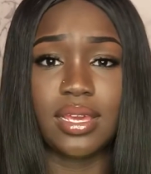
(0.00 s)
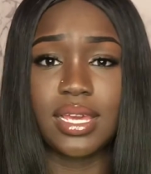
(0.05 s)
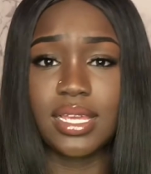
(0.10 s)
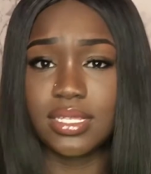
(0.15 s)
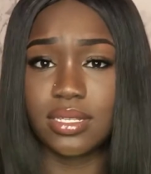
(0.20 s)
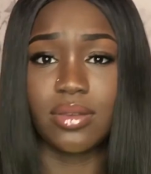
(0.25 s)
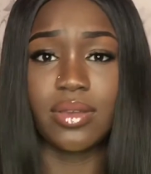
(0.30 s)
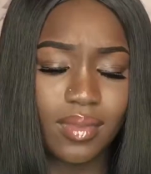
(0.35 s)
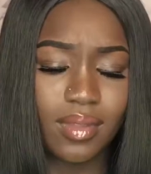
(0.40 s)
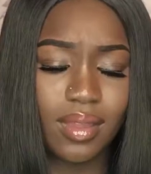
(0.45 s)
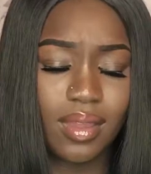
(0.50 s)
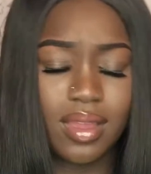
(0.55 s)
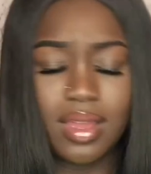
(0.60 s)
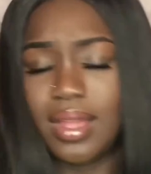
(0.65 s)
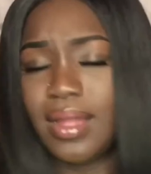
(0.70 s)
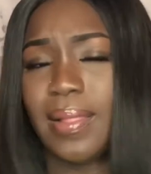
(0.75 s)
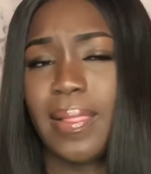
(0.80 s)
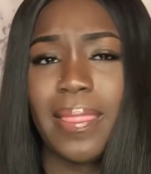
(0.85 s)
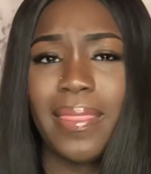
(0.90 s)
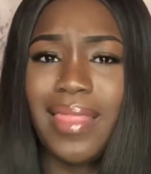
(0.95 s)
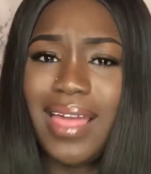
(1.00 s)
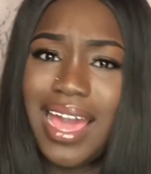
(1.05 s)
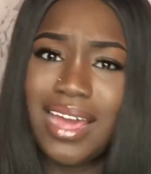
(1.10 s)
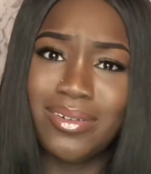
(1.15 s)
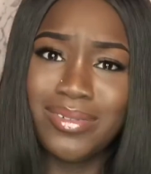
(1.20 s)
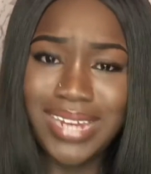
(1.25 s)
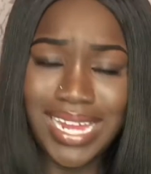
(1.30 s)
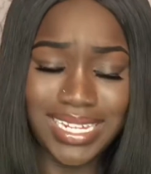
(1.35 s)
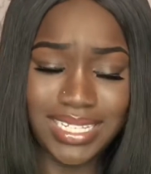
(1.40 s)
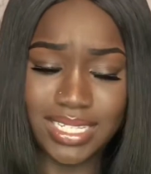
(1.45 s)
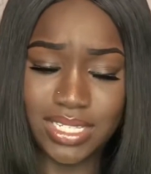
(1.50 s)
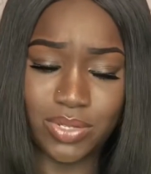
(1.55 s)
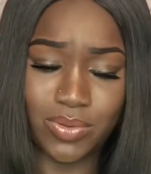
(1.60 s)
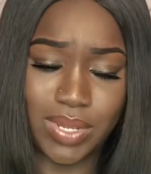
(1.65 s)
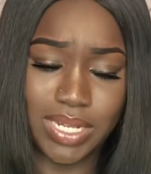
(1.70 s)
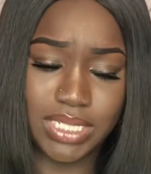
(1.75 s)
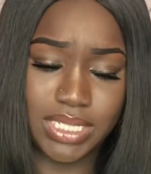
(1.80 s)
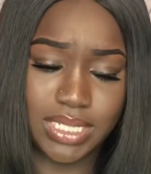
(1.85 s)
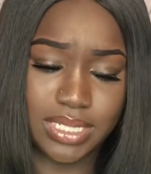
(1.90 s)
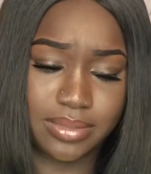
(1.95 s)
It's okay. I don't like this
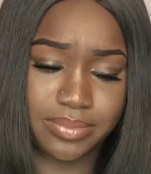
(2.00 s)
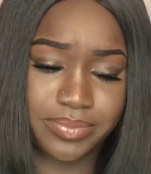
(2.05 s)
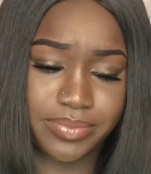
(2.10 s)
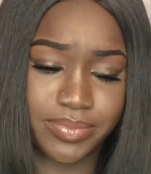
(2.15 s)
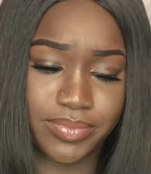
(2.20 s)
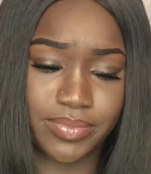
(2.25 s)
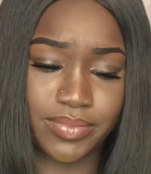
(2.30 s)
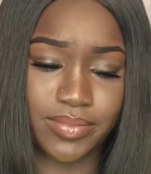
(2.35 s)
question.